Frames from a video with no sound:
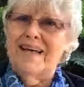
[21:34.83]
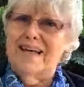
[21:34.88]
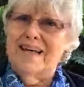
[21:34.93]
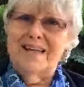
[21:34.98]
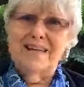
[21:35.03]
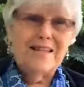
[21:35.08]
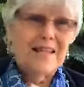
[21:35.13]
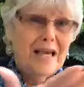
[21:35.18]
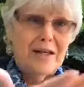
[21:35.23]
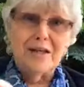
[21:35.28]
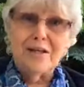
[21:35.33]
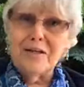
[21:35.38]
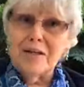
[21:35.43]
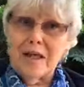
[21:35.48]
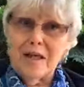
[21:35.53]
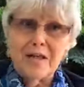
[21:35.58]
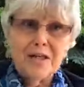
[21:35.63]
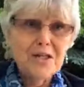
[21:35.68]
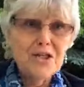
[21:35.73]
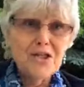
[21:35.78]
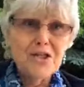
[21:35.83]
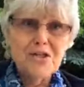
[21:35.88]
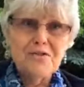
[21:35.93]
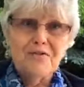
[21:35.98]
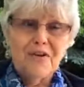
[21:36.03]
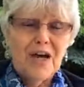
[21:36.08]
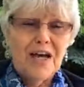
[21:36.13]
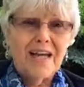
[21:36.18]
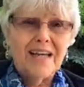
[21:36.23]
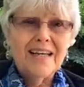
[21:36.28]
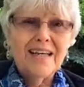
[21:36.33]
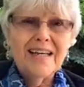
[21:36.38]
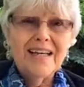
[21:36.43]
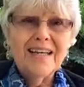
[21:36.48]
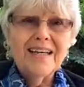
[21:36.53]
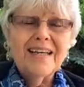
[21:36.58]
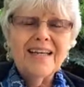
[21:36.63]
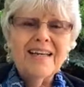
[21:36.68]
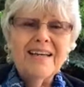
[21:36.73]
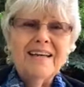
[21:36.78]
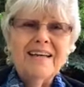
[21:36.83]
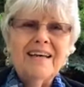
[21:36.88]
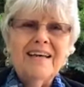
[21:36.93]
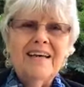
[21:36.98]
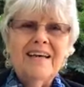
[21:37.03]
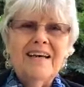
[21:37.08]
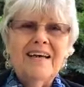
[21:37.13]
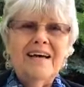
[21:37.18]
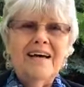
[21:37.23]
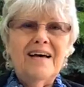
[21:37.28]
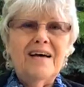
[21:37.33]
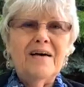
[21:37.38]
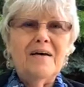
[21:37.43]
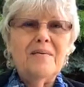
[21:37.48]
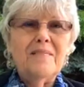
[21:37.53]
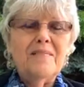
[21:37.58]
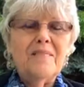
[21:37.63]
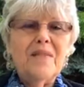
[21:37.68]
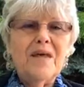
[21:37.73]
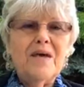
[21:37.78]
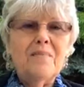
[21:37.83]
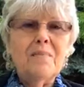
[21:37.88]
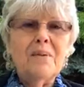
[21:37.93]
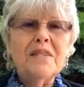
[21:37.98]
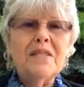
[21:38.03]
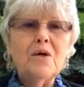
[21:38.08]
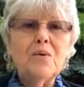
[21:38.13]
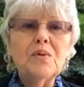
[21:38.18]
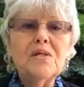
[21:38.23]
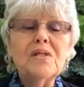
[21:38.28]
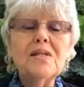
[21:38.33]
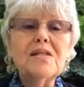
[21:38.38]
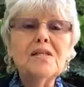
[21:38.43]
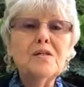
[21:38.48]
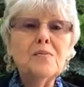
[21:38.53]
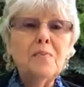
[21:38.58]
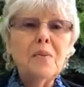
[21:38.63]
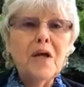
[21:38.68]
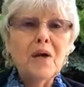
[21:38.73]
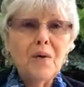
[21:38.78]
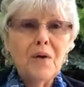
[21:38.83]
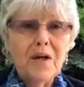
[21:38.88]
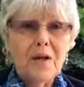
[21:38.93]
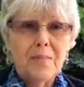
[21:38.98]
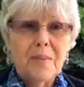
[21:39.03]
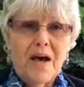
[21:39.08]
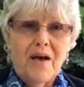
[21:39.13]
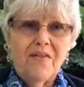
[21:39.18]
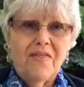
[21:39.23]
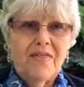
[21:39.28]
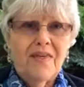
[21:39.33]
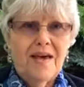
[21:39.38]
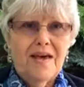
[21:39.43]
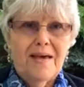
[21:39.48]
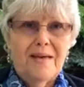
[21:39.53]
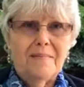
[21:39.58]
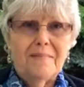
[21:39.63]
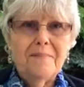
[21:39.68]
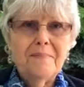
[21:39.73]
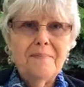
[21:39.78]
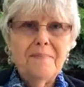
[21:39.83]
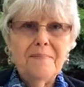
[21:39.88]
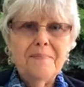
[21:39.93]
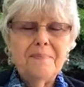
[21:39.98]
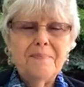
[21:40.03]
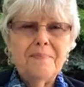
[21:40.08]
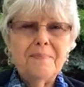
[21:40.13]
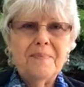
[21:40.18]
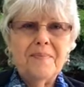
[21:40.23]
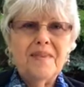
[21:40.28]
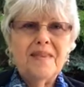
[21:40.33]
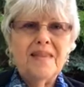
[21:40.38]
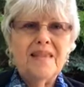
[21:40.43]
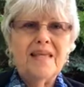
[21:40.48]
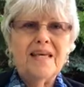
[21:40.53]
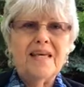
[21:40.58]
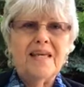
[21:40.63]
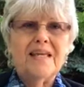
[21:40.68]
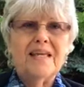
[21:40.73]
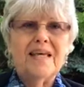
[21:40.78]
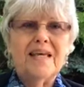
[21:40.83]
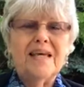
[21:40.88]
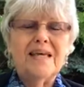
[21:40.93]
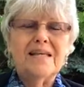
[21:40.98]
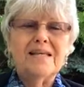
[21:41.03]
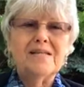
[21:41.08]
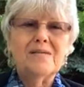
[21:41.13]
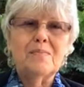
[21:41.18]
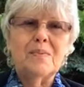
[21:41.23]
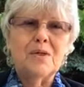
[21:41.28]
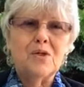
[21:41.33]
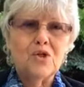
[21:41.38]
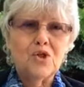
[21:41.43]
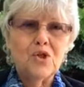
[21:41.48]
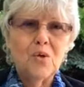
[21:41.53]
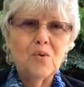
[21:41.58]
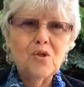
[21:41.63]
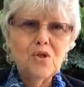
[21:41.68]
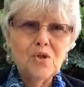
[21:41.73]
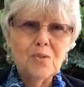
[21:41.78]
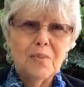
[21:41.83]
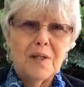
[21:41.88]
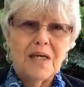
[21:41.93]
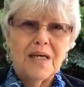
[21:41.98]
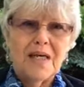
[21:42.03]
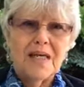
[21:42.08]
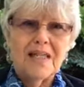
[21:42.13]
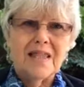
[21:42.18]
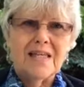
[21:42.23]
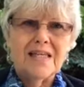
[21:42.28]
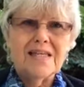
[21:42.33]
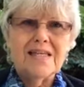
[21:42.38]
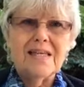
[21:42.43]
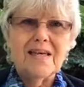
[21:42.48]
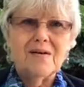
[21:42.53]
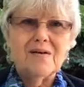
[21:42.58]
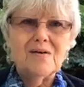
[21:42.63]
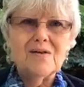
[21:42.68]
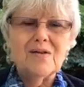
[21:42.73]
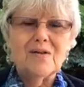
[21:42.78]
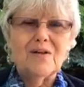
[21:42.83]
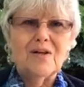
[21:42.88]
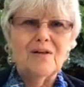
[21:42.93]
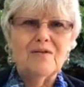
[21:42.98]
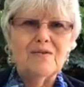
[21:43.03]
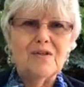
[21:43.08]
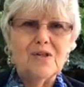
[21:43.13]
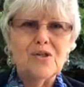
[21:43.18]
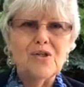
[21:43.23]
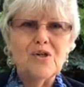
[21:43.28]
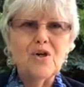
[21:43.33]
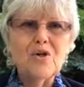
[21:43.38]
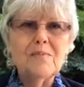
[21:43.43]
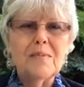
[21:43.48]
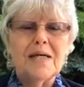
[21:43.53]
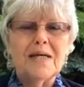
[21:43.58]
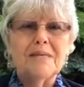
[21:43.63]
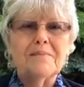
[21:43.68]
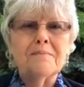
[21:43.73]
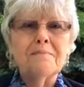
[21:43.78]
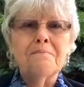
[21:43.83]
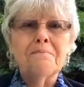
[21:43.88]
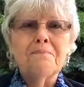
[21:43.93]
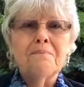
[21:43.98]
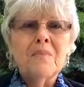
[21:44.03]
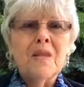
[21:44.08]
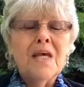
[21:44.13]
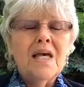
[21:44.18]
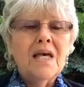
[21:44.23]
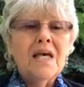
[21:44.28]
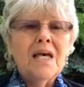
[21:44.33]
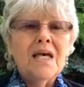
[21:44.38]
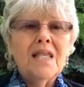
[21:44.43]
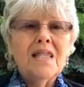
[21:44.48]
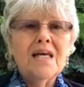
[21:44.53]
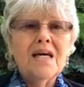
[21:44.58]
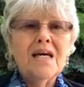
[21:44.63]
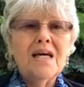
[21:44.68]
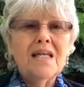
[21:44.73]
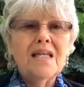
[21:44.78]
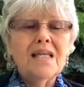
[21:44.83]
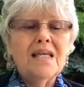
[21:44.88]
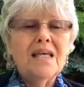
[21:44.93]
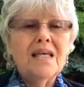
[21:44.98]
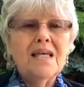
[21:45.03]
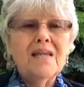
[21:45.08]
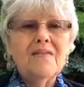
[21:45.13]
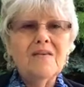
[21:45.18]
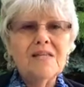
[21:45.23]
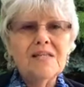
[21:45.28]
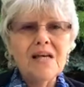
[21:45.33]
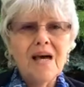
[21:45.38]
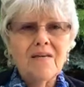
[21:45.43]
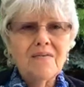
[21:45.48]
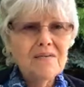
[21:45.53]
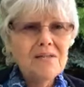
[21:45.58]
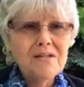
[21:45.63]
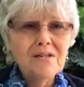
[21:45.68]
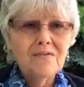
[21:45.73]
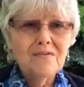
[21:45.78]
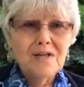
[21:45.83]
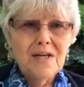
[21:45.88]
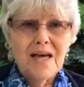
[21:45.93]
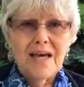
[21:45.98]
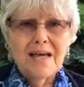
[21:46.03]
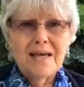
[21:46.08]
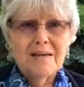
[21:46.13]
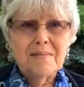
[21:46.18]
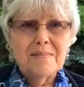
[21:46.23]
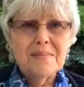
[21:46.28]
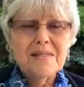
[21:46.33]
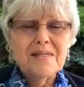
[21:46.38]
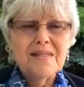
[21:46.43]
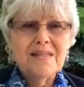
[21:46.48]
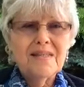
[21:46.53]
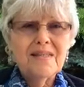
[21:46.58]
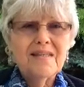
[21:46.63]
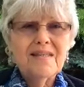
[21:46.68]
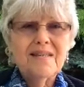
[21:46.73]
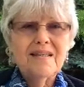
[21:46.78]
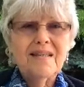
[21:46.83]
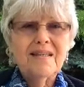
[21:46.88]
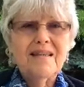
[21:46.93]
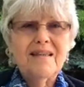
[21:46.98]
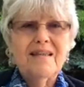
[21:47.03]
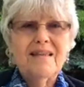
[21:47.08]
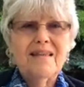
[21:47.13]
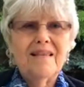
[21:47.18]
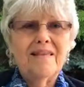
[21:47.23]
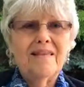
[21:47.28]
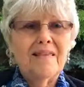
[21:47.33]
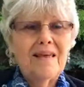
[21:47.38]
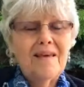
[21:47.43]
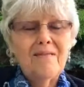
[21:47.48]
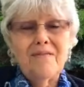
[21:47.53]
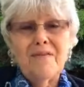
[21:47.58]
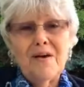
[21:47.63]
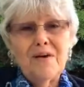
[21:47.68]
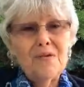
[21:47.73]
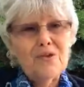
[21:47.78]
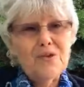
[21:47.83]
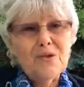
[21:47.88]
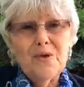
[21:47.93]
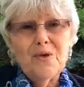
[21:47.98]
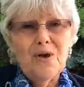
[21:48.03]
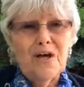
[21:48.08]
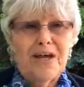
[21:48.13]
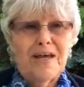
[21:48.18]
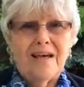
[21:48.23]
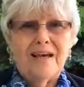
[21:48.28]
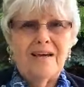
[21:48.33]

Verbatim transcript: and they, they did just fine. Um, but there was a spirit about them that has been shown to me in this Council of Discernment that in the toughest of times, they found joy.